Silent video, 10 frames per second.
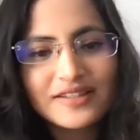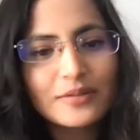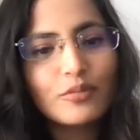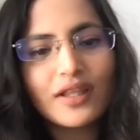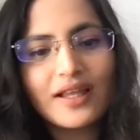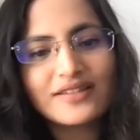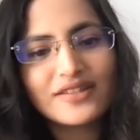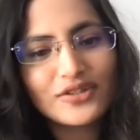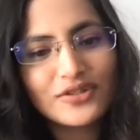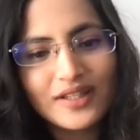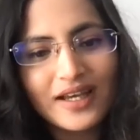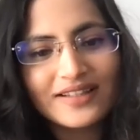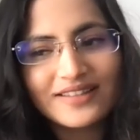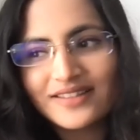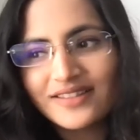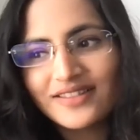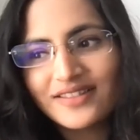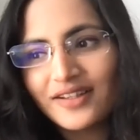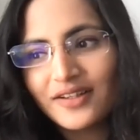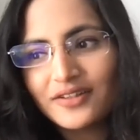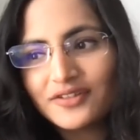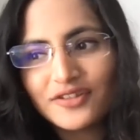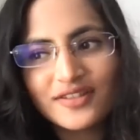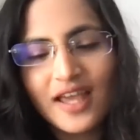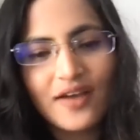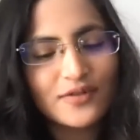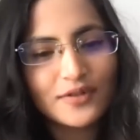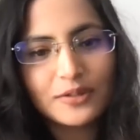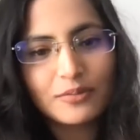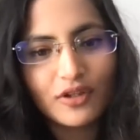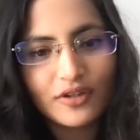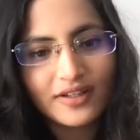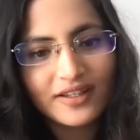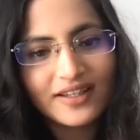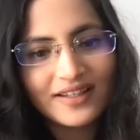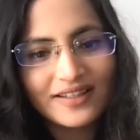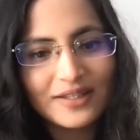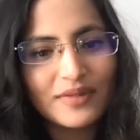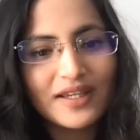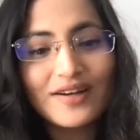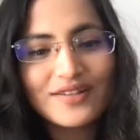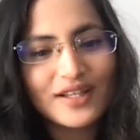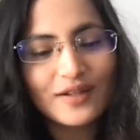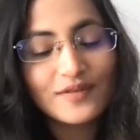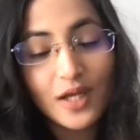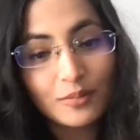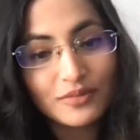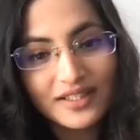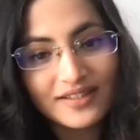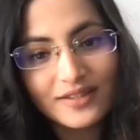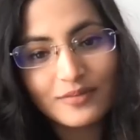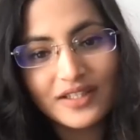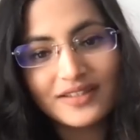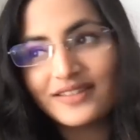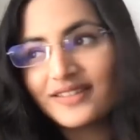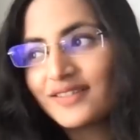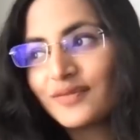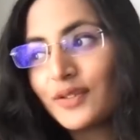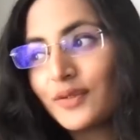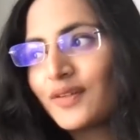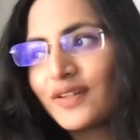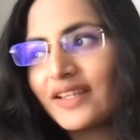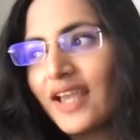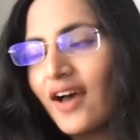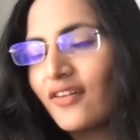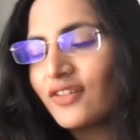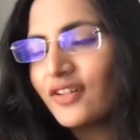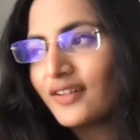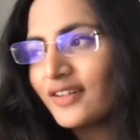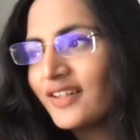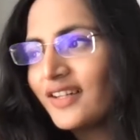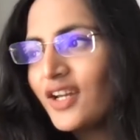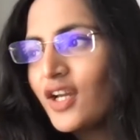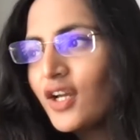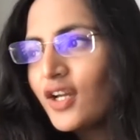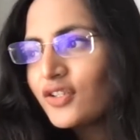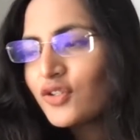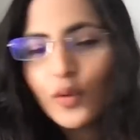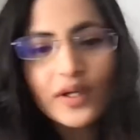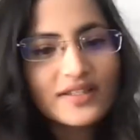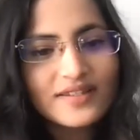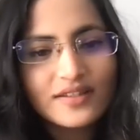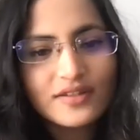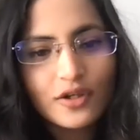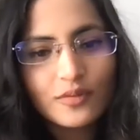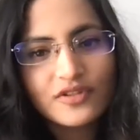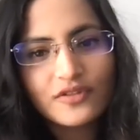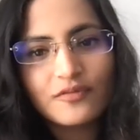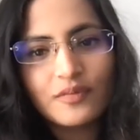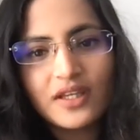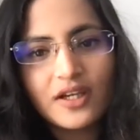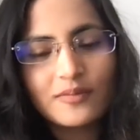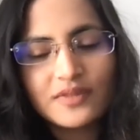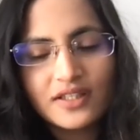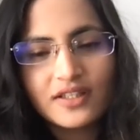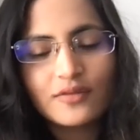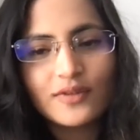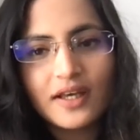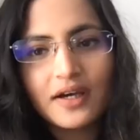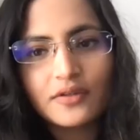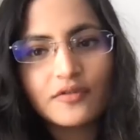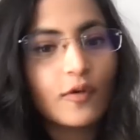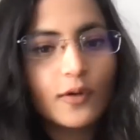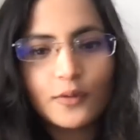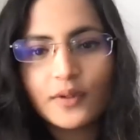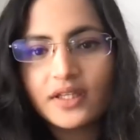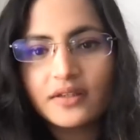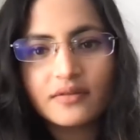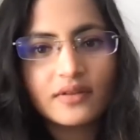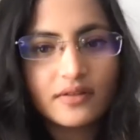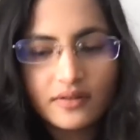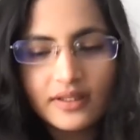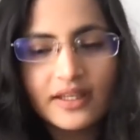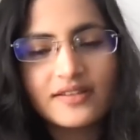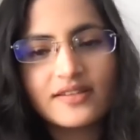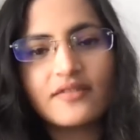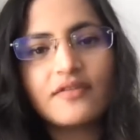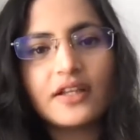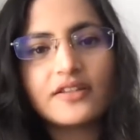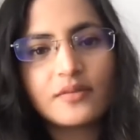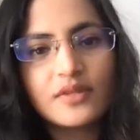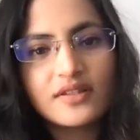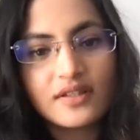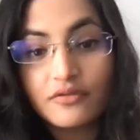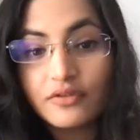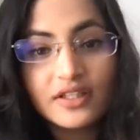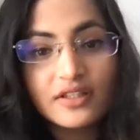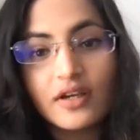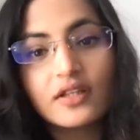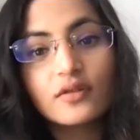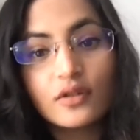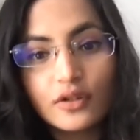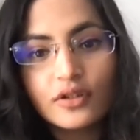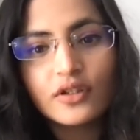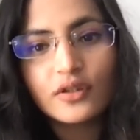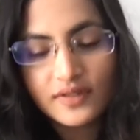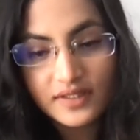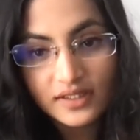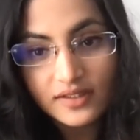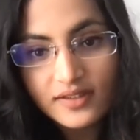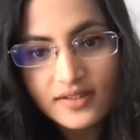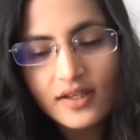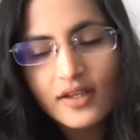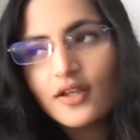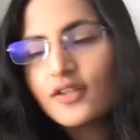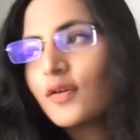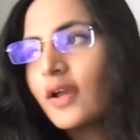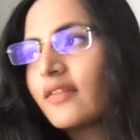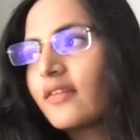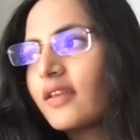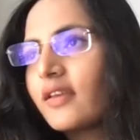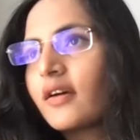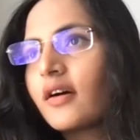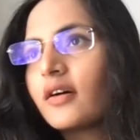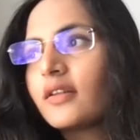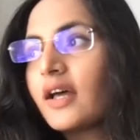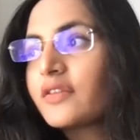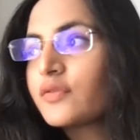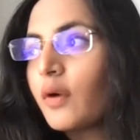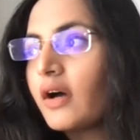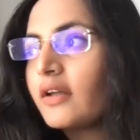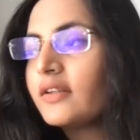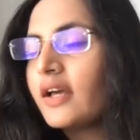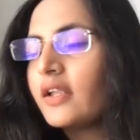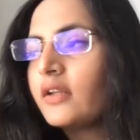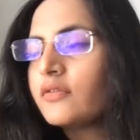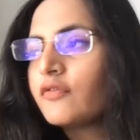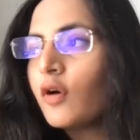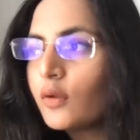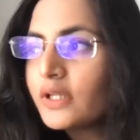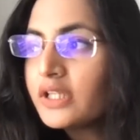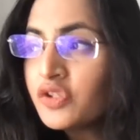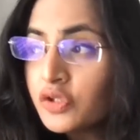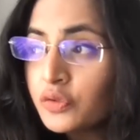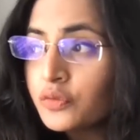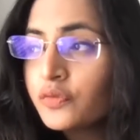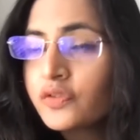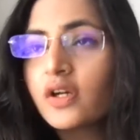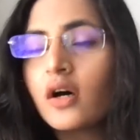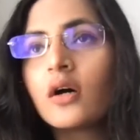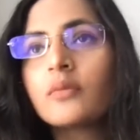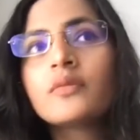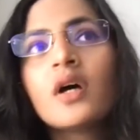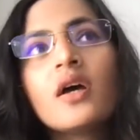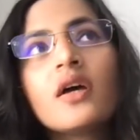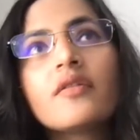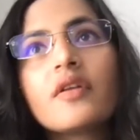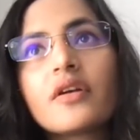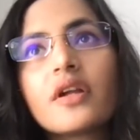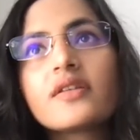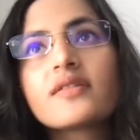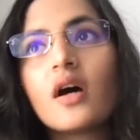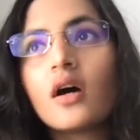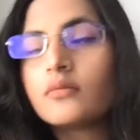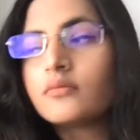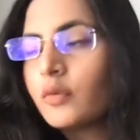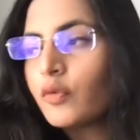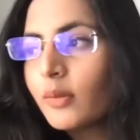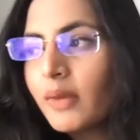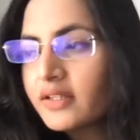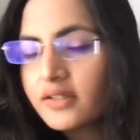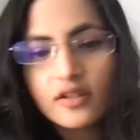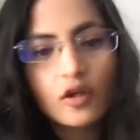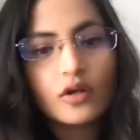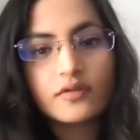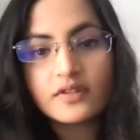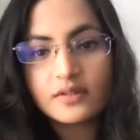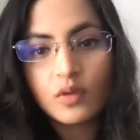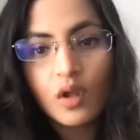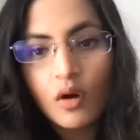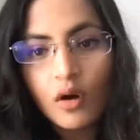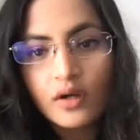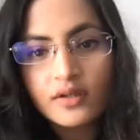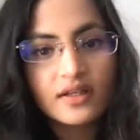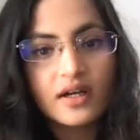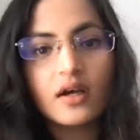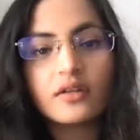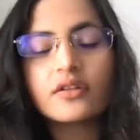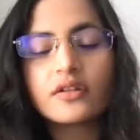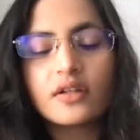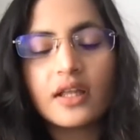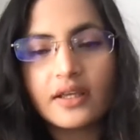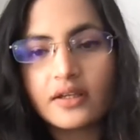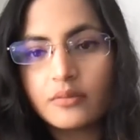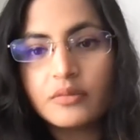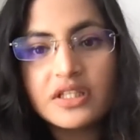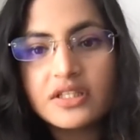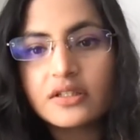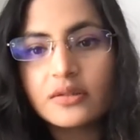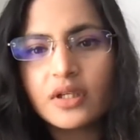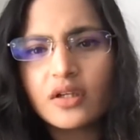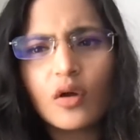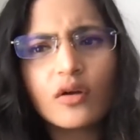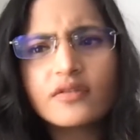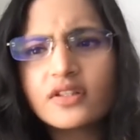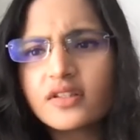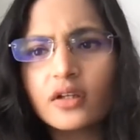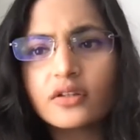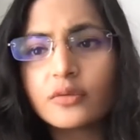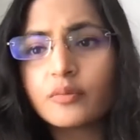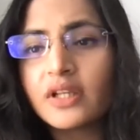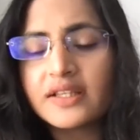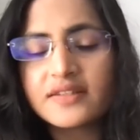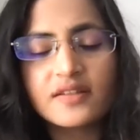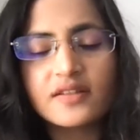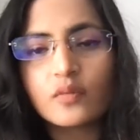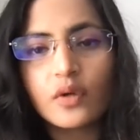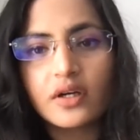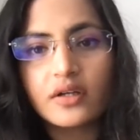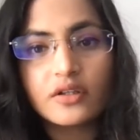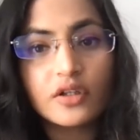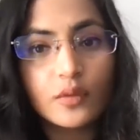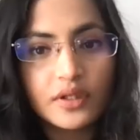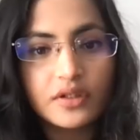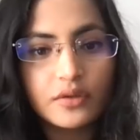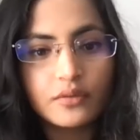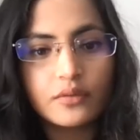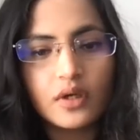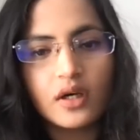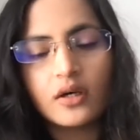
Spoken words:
simple answer to that is just have to keep learning and keeping ourselves updated, because we don't really have a choice in terms of being updated without following latest advancements and really trying to learn new skills. So I think that's one. And following news, there is World Bank does a lot of these blogs. There are other like Medium and a lot of these other places where new and new